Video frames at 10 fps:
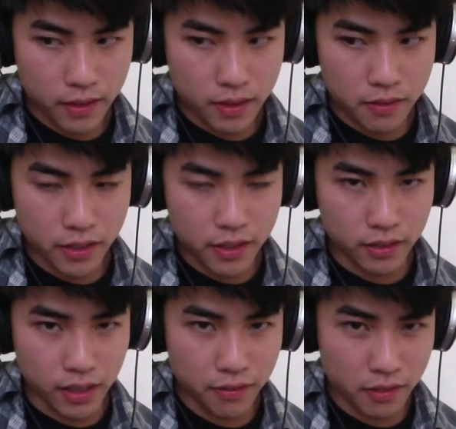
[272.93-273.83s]
if I
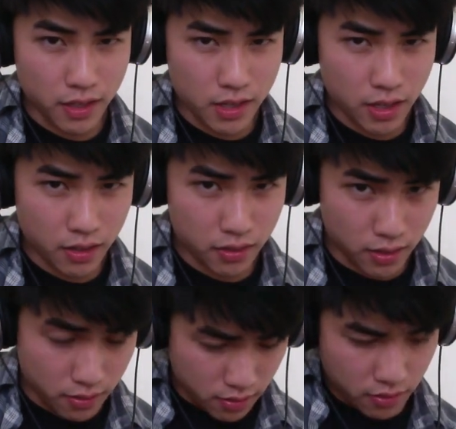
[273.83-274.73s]
didn't lift the E,
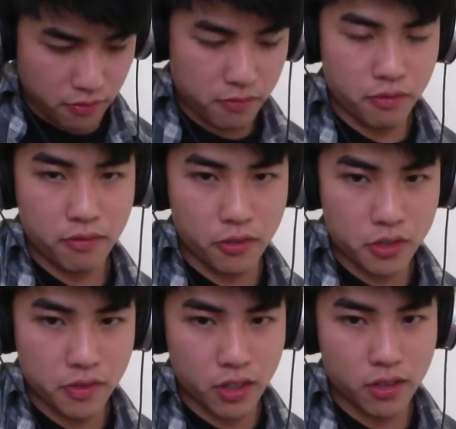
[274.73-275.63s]
the
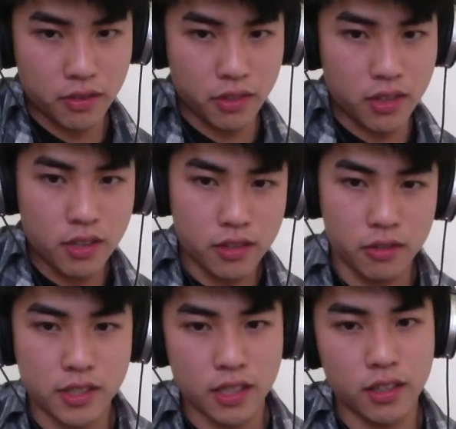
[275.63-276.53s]
first finger off the E, it
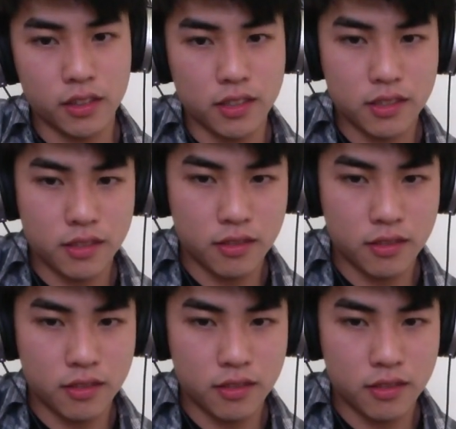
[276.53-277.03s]
would sound like this.